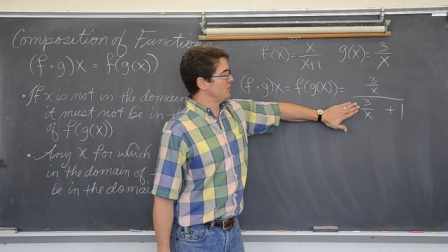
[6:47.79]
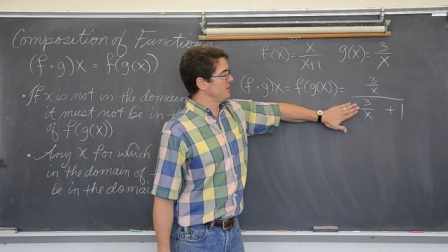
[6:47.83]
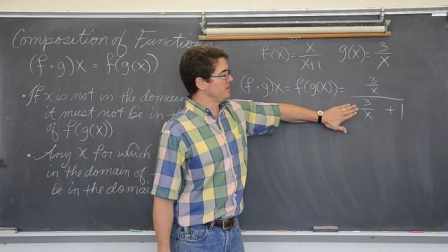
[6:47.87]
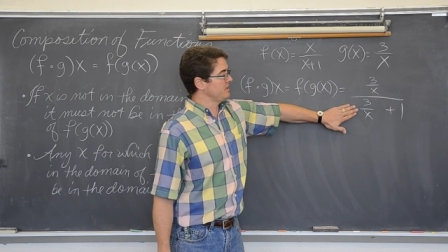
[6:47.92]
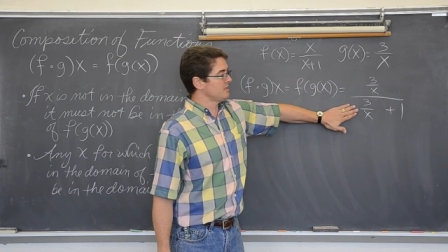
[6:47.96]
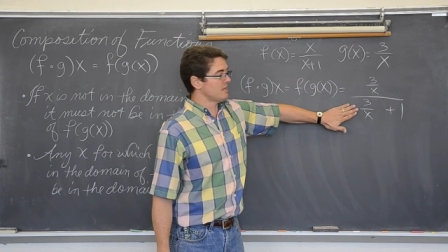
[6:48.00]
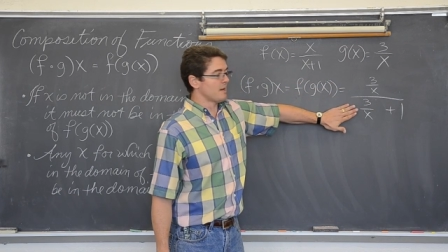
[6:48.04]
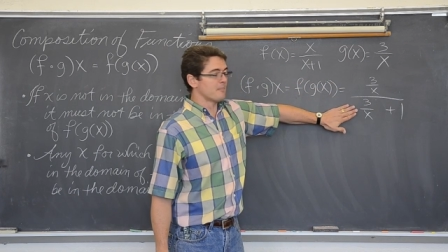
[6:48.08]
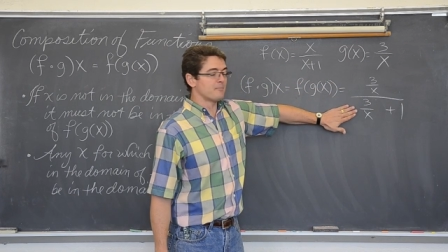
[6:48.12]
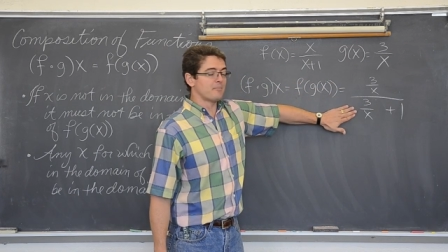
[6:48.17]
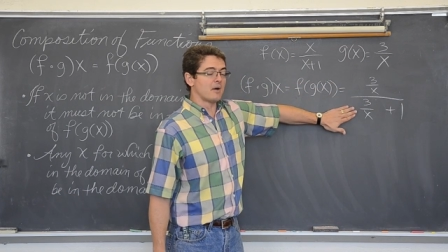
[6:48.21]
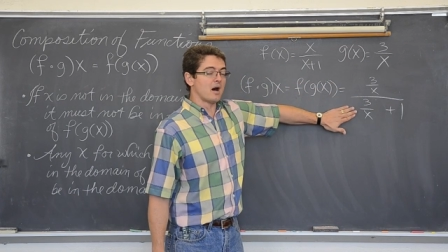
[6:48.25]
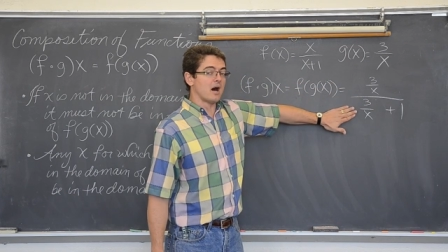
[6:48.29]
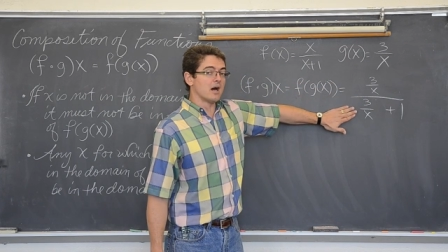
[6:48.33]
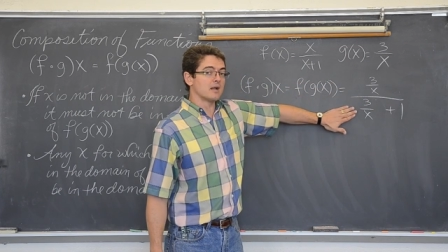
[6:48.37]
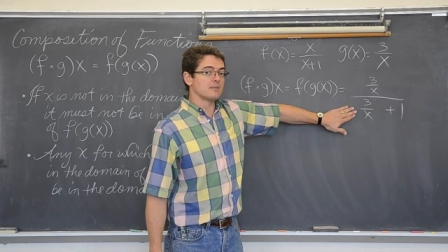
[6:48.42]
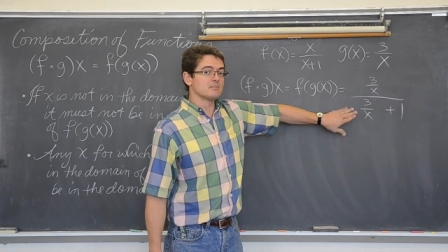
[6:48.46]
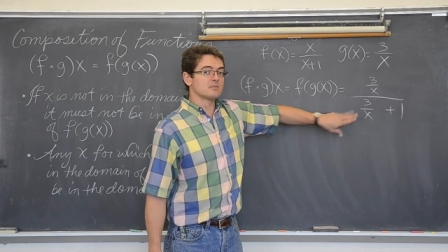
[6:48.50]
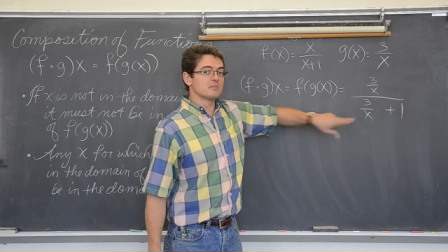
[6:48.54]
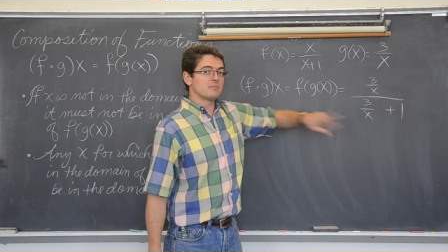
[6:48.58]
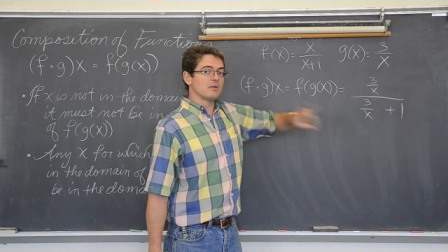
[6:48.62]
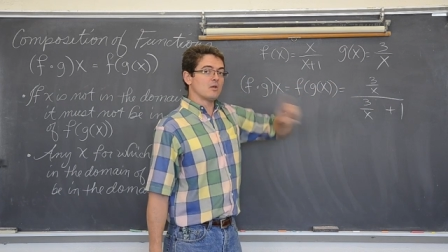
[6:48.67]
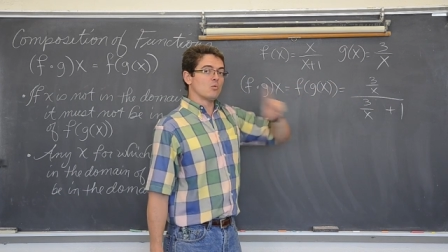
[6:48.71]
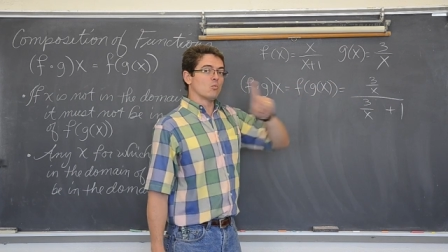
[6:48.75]
We need that
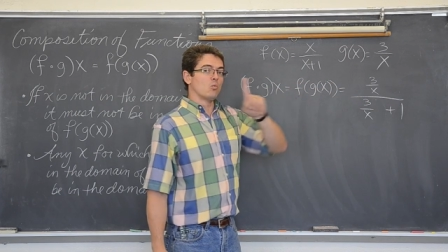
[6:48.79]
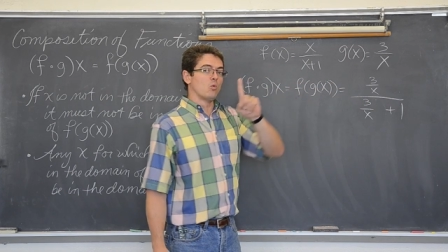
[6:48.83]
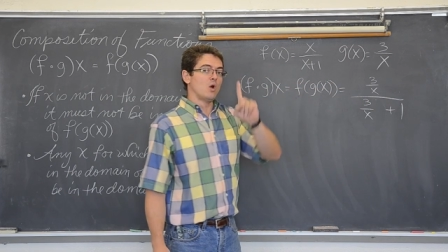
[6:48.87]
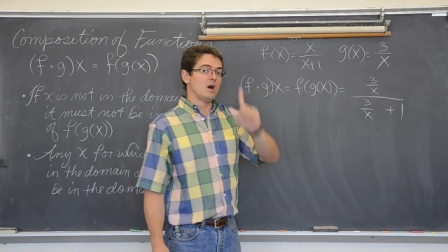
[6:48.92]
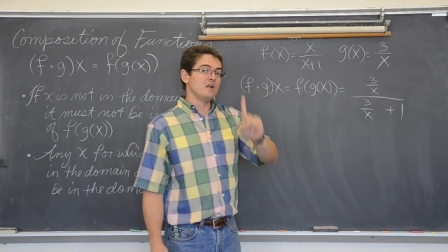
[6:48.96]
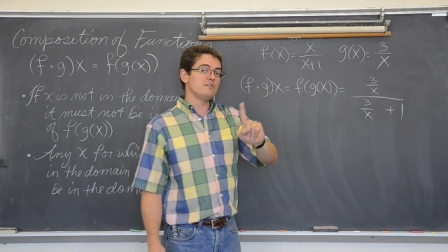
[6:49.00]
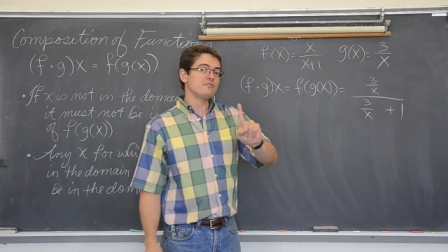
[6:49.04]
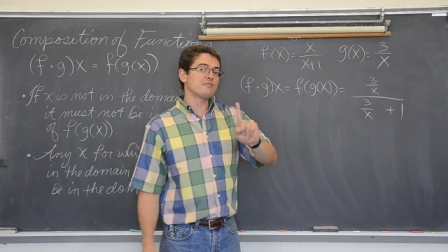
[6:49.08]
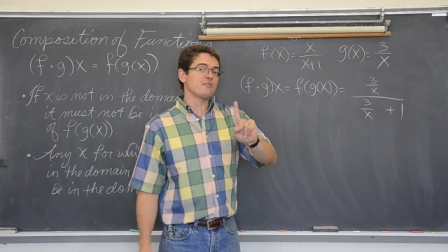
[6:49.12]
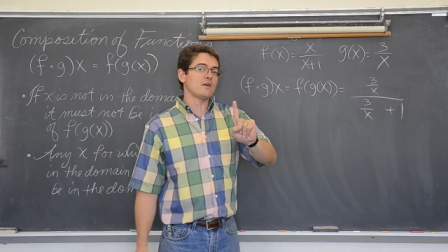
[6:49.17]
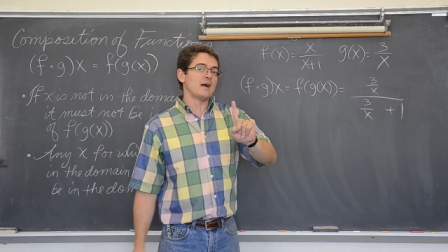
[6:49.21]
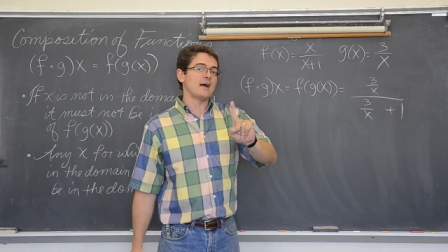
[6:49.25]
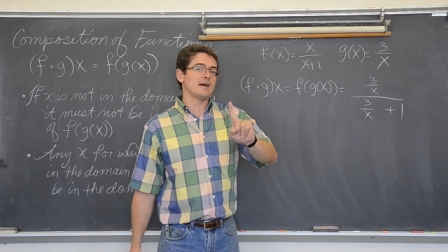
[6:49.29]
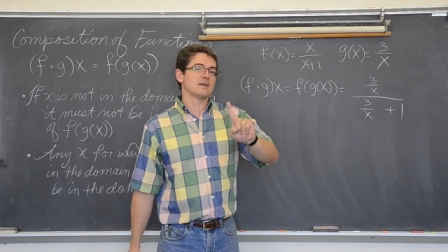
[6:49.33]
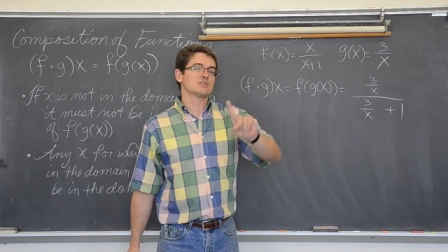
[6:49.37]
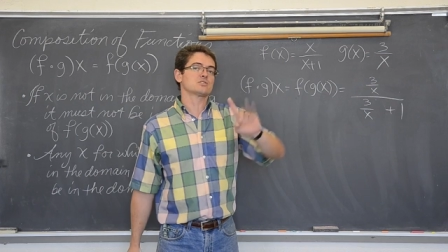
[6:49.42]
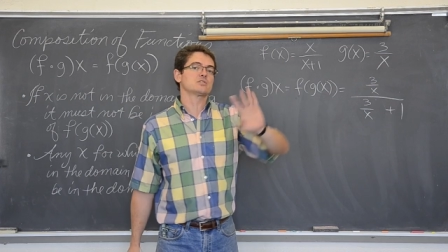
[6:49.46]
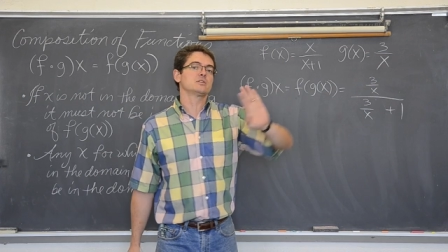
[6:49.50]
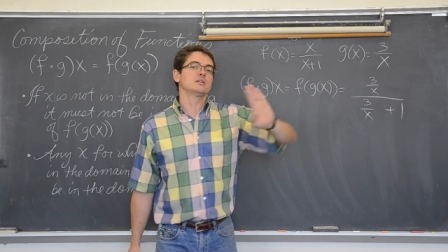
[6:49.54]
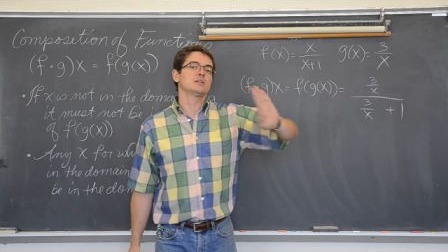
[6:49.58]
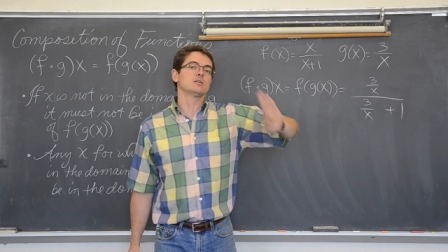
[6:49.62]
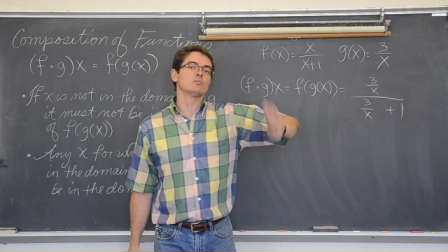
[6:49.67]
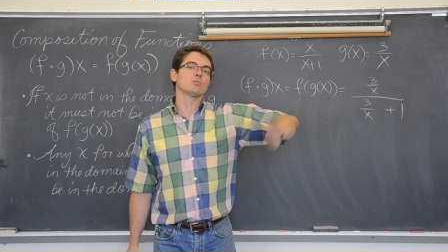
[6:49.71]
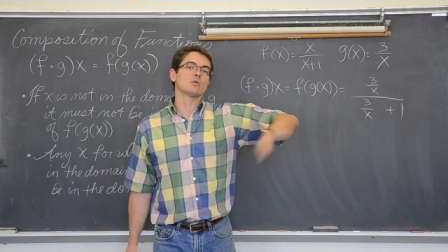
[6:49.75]
bottom to be one
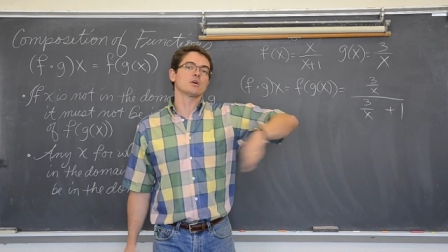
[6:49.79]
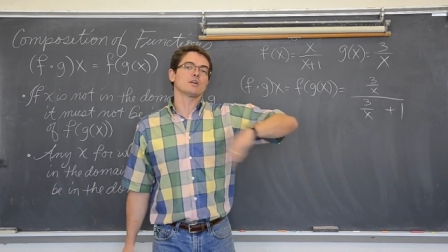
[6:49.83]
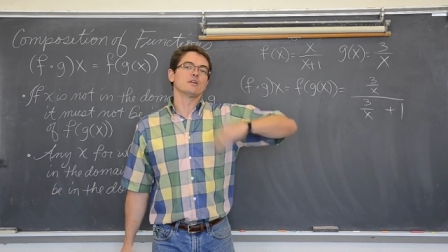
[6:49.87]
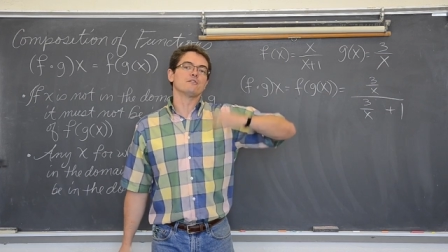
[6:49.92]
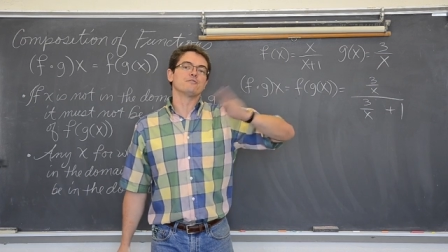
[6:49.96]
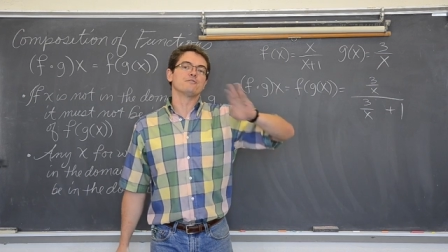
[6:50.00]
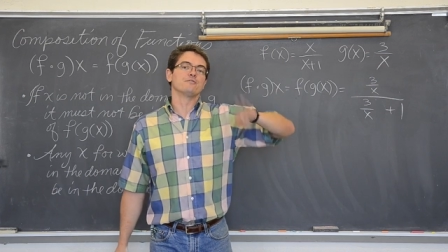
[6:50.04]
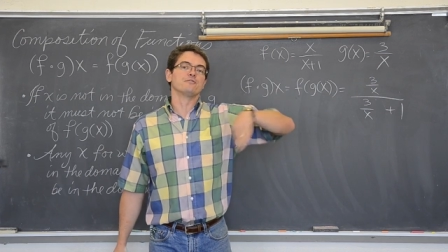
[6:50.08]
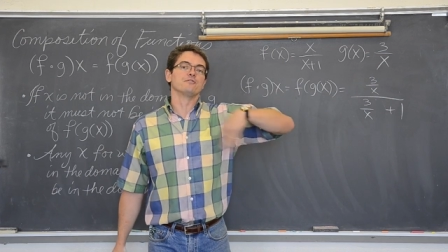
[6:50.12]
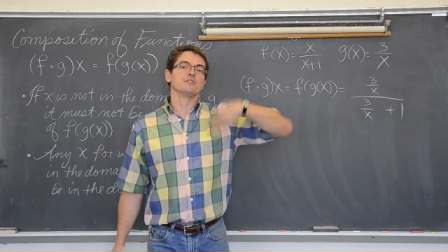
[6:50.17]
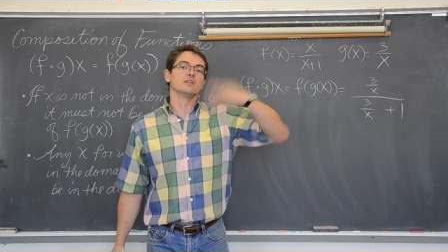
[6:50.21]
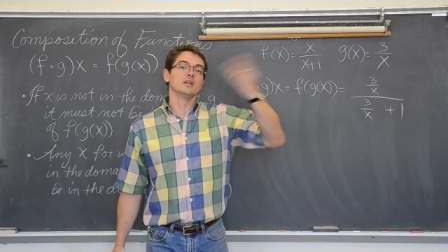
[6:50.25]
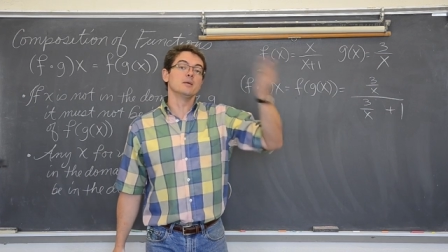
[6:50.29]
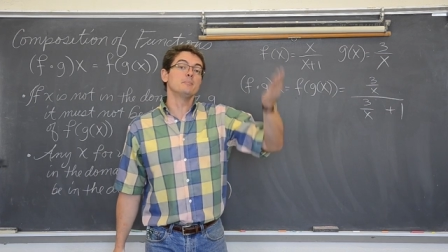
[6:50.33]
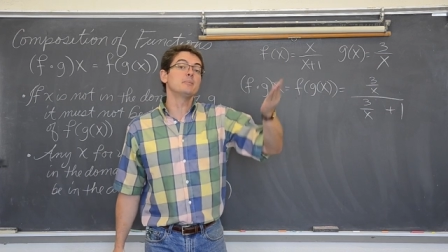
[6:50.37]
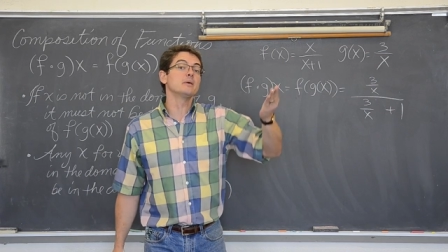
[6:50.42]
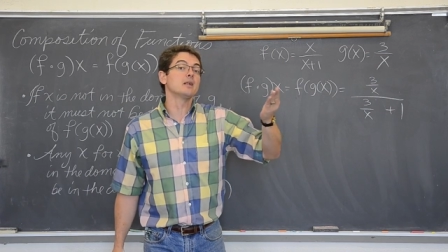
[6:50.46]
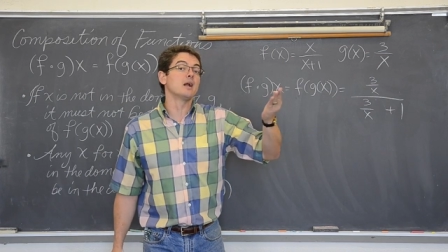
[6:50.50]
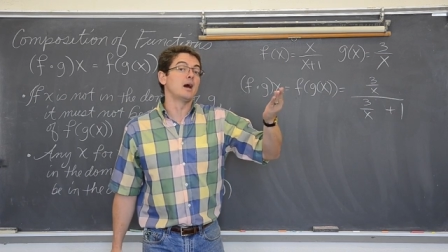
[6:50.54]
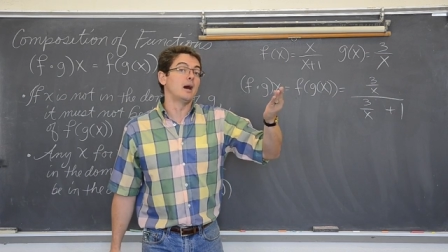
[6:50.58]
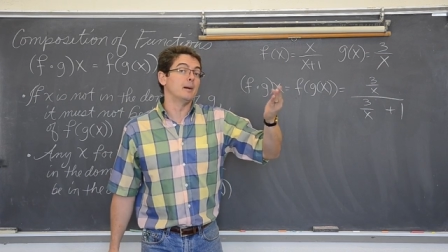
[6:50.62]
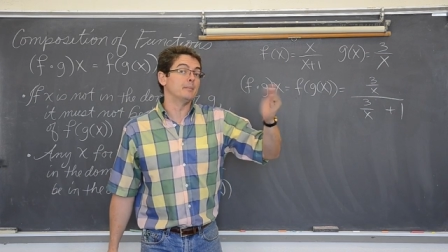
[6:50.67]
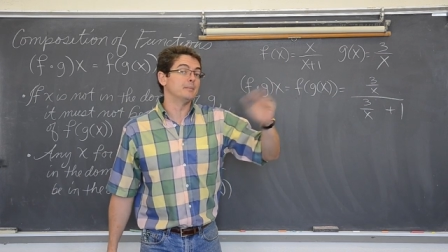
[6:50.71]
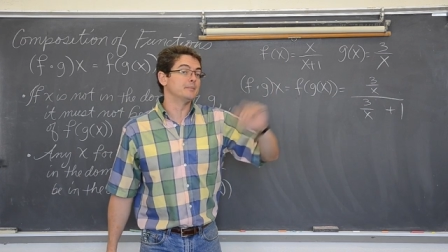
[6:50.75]
fraction and then we're going to flip
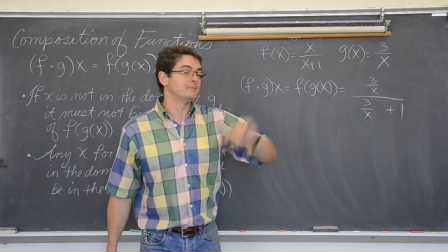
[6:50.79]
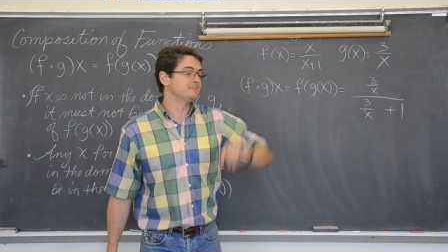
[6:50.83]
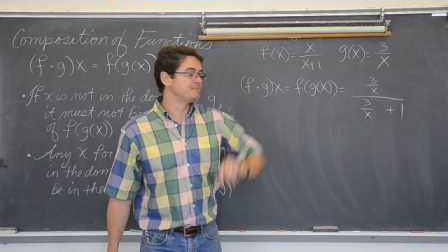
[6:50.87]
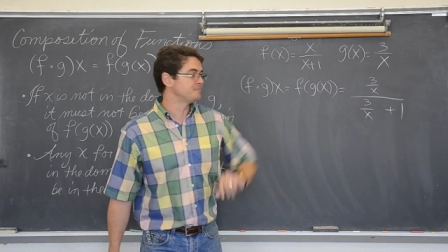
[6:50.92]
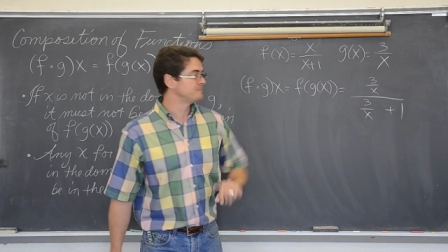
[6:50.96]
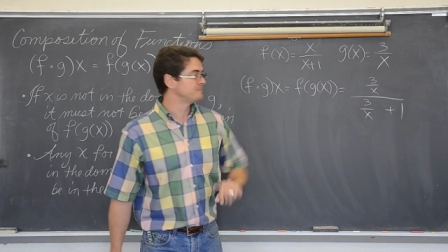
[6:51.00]
it up.